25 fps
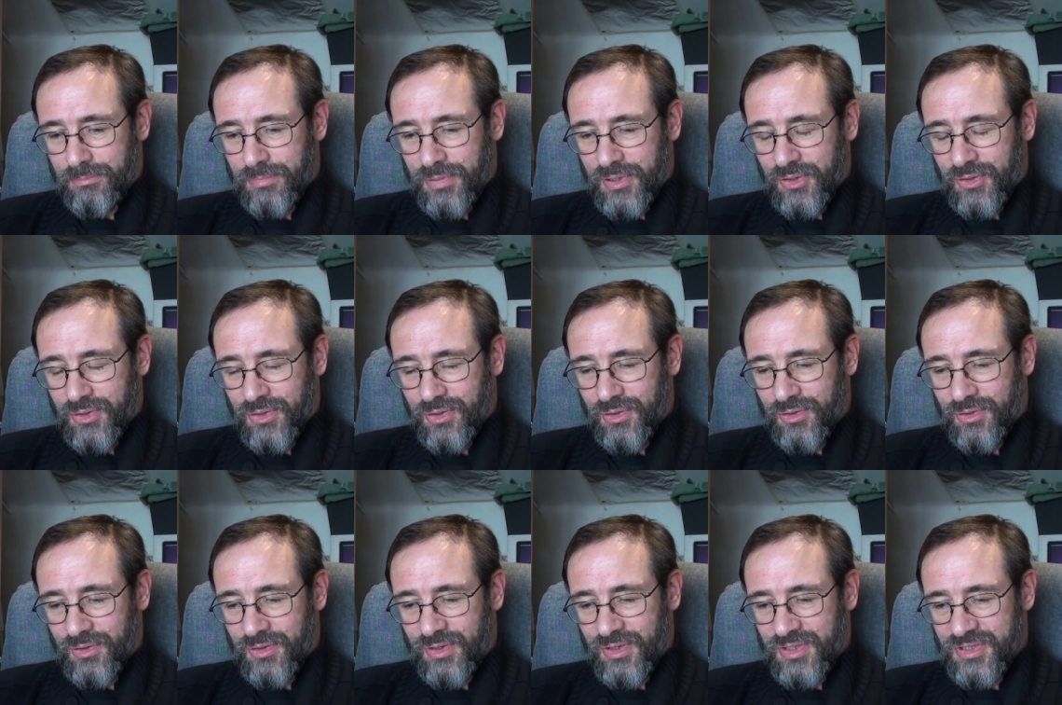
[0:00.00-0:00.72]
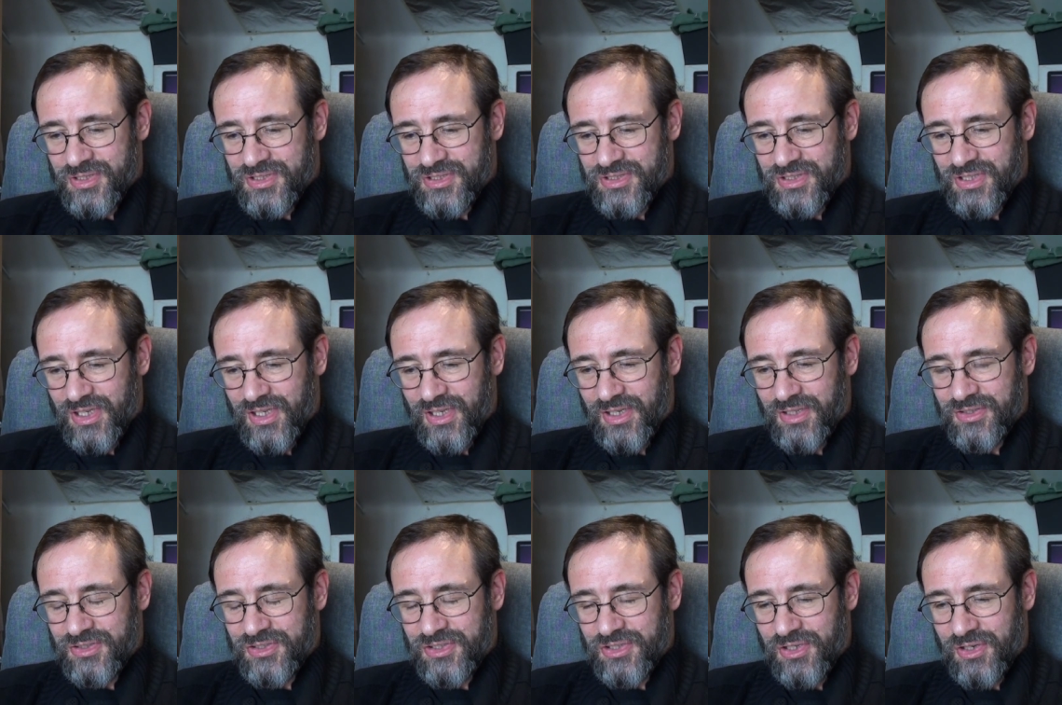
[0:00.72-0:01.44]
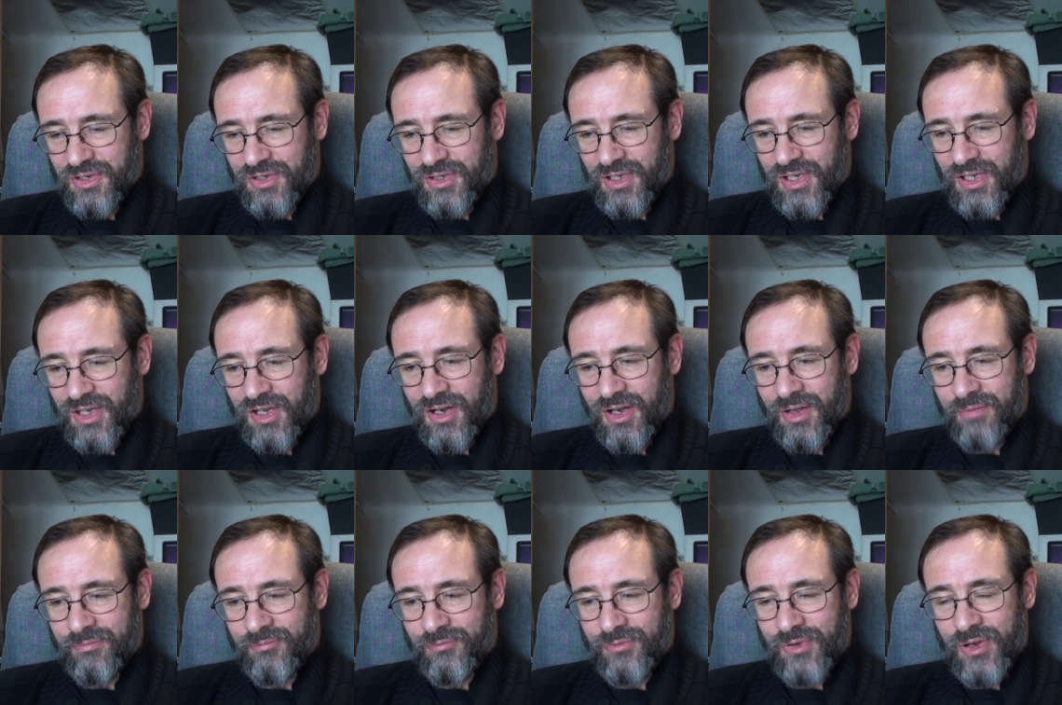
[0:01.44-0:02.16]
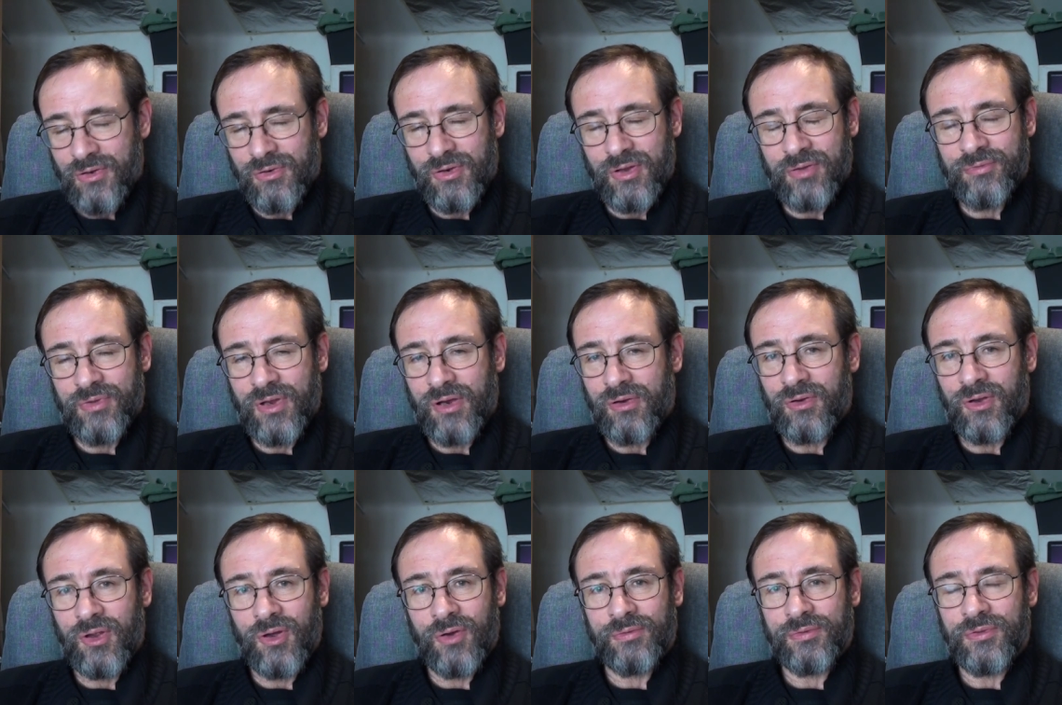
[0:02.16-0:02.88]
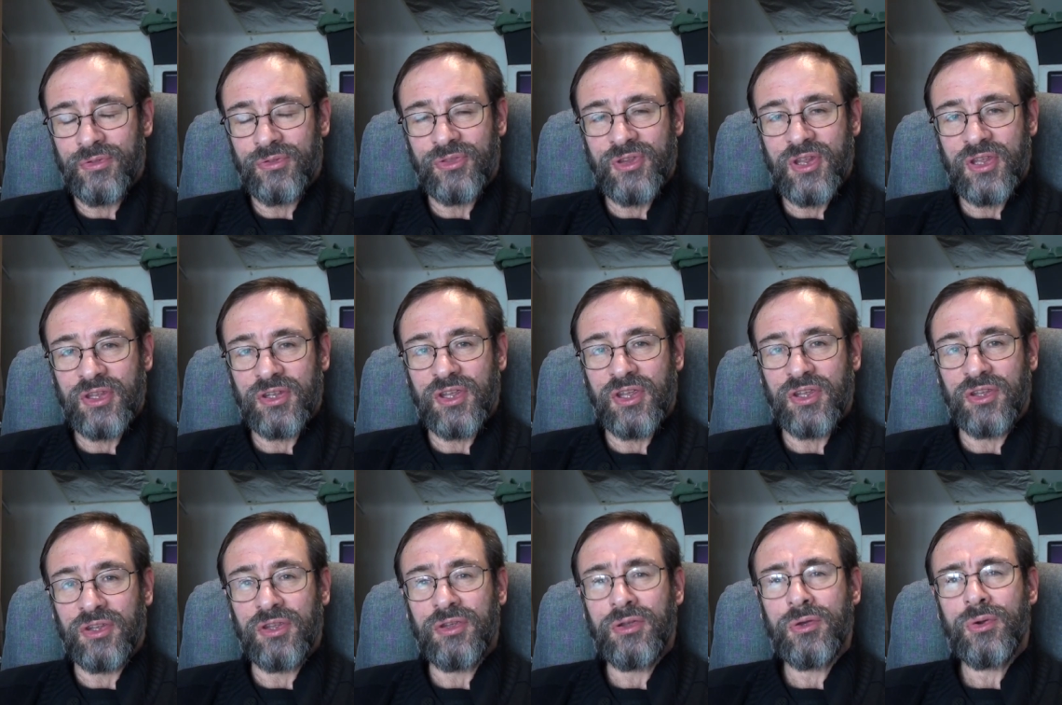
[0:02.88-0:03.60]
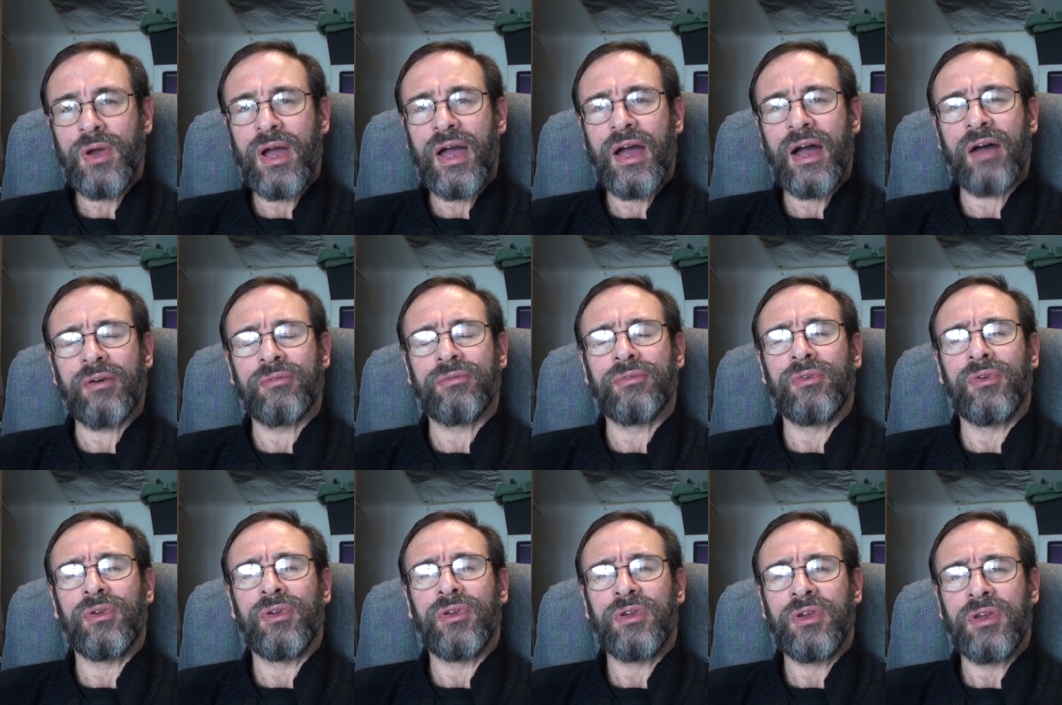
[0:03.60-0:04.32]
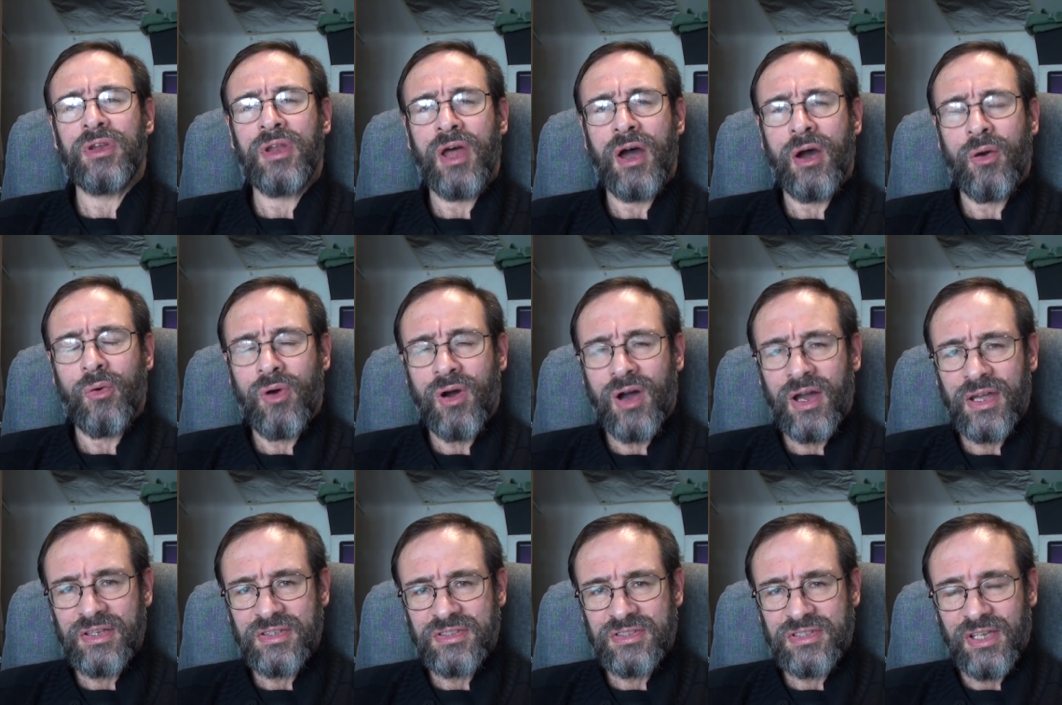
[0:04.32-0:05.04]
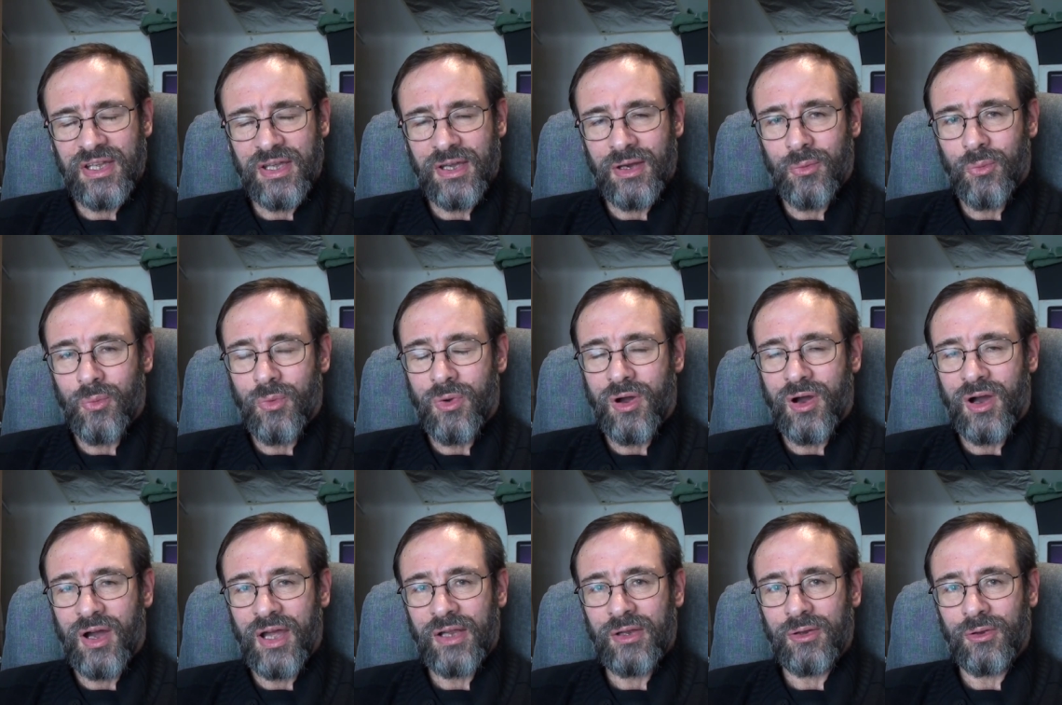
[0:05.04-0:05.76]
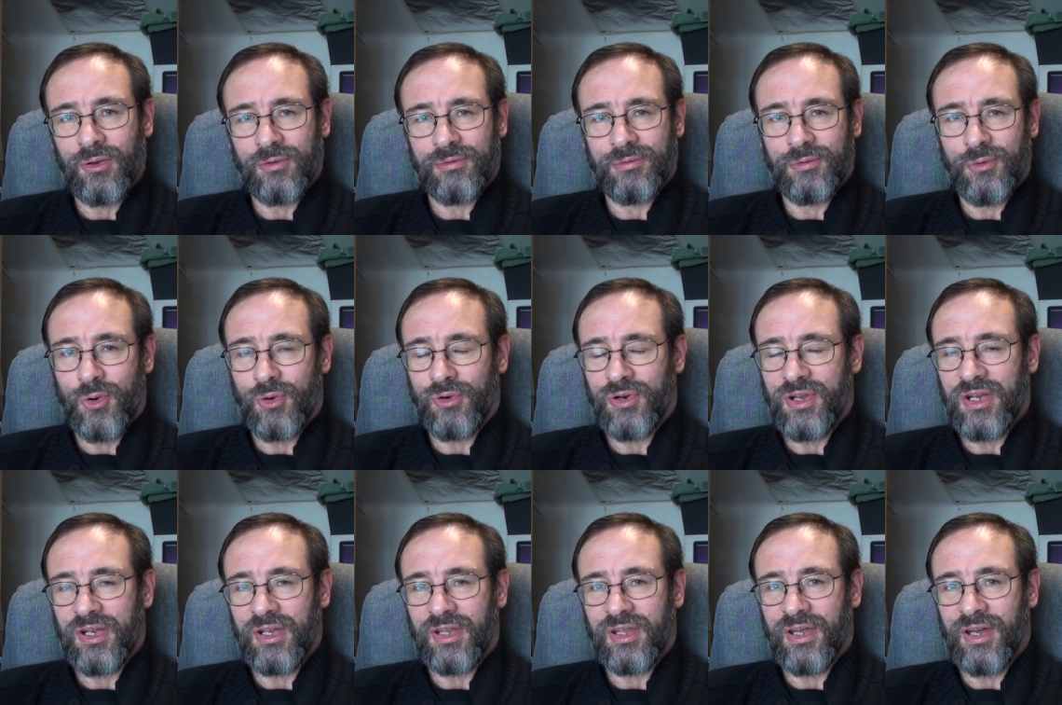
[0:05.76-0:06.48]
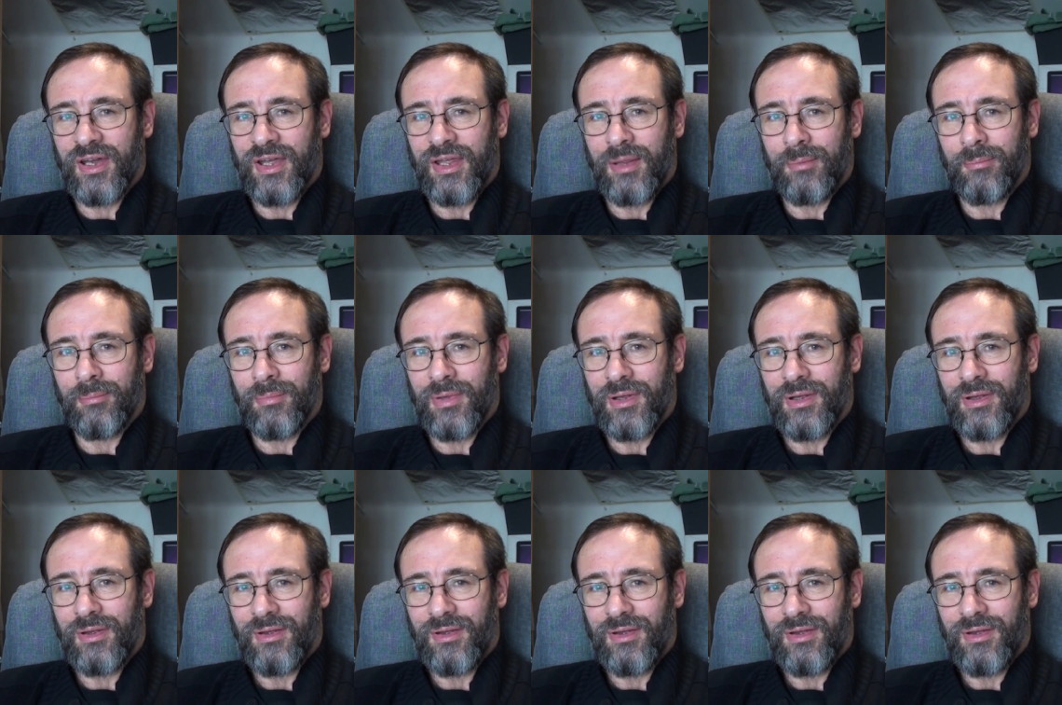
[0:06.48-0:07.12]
because internally I'm very, very often thinking, you have no idea what I look for in a game,